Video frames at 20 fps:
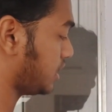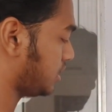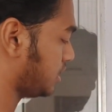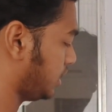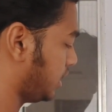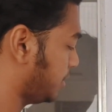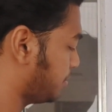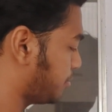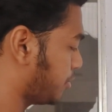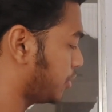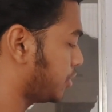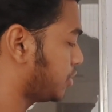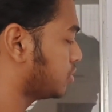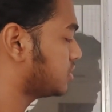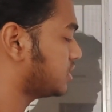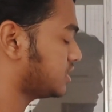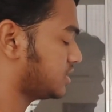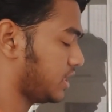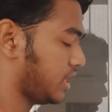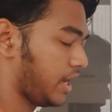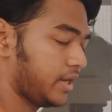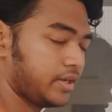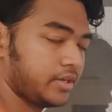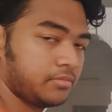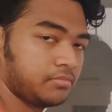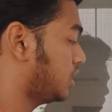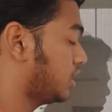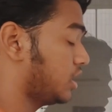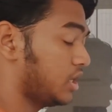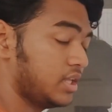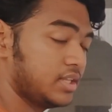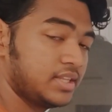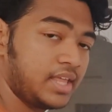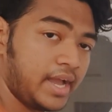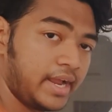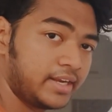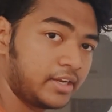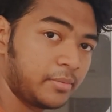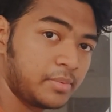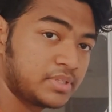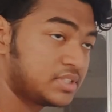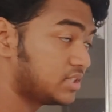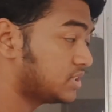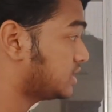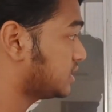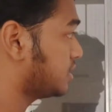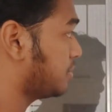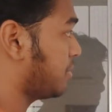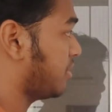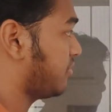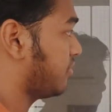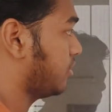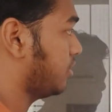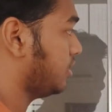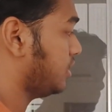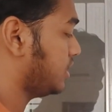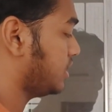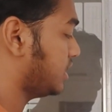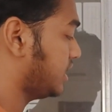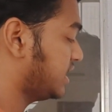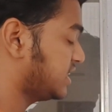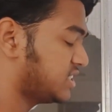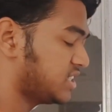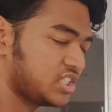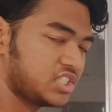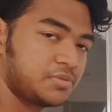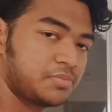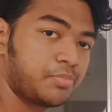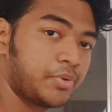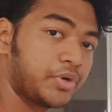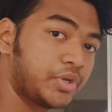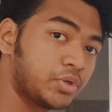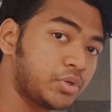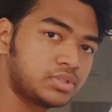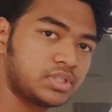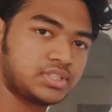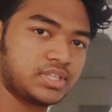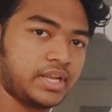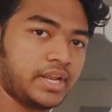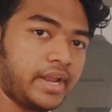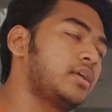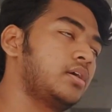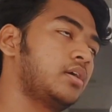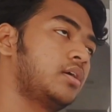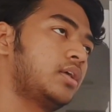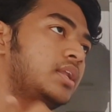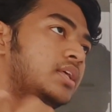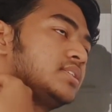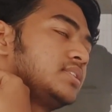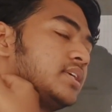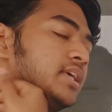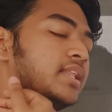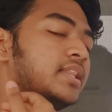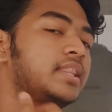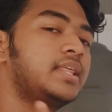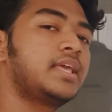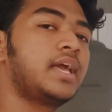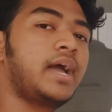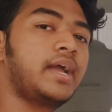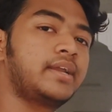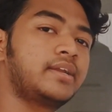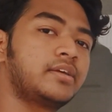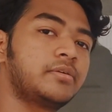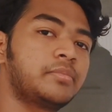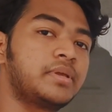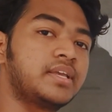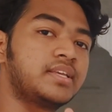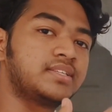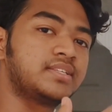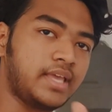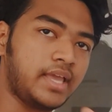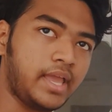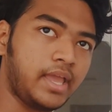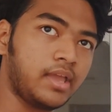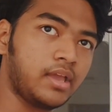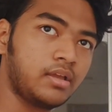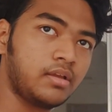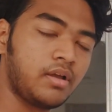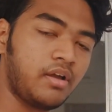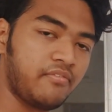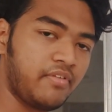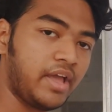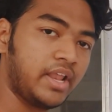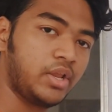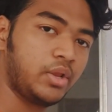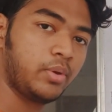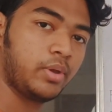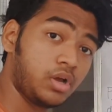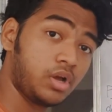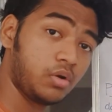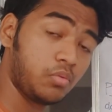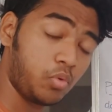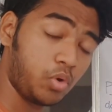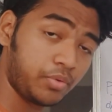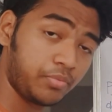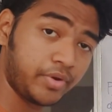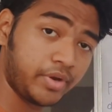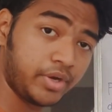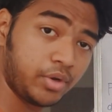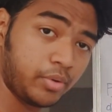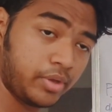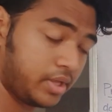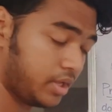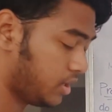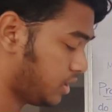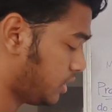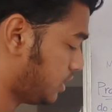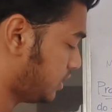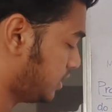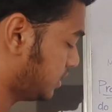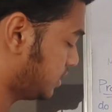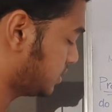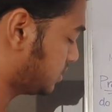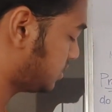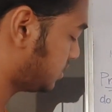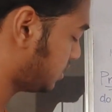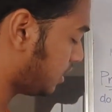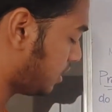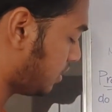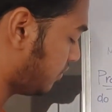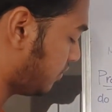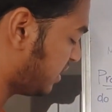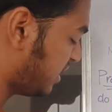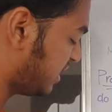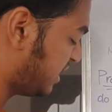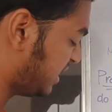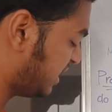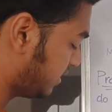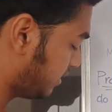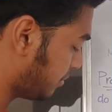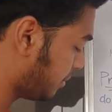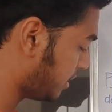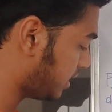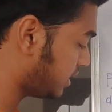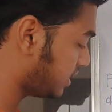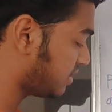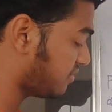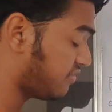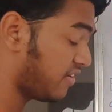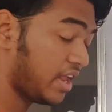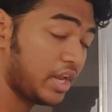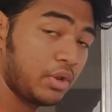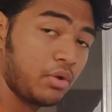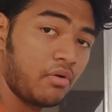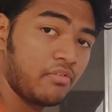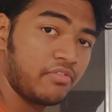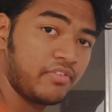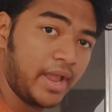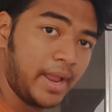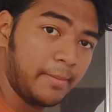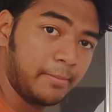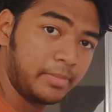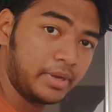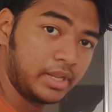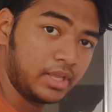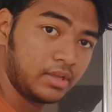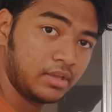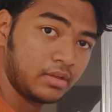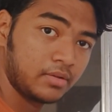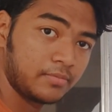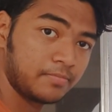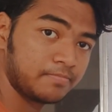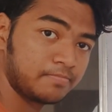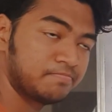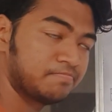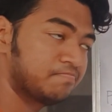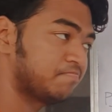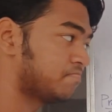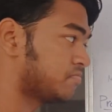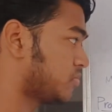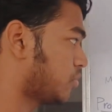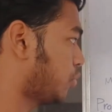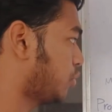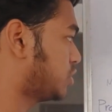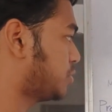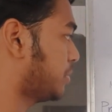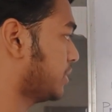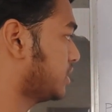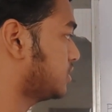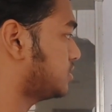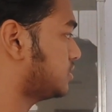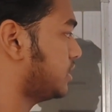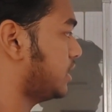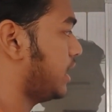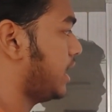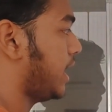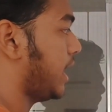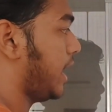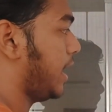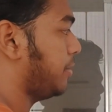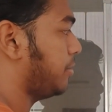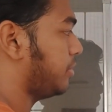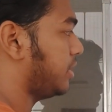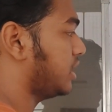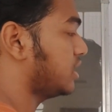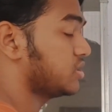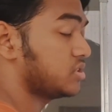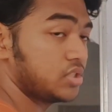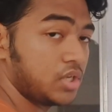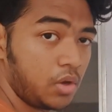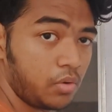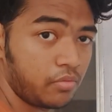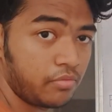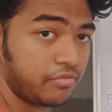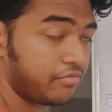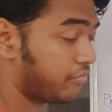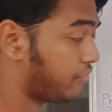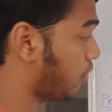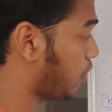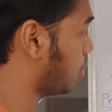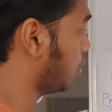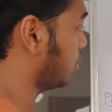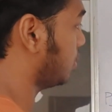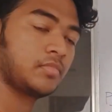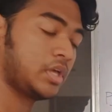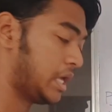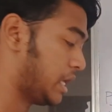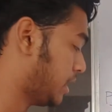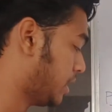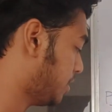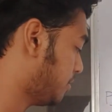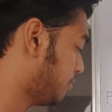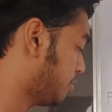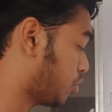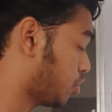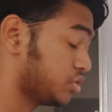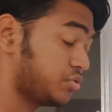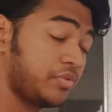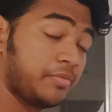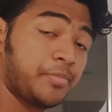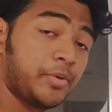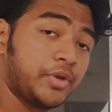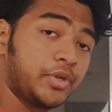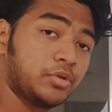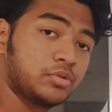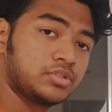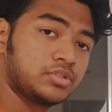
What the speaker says: it produces an item. The item isn't in the buffer, it just produces an item. Let's say the item is a value A. What we're doing is we're incrementing the value of empty, which means empty is now 4 because we produce an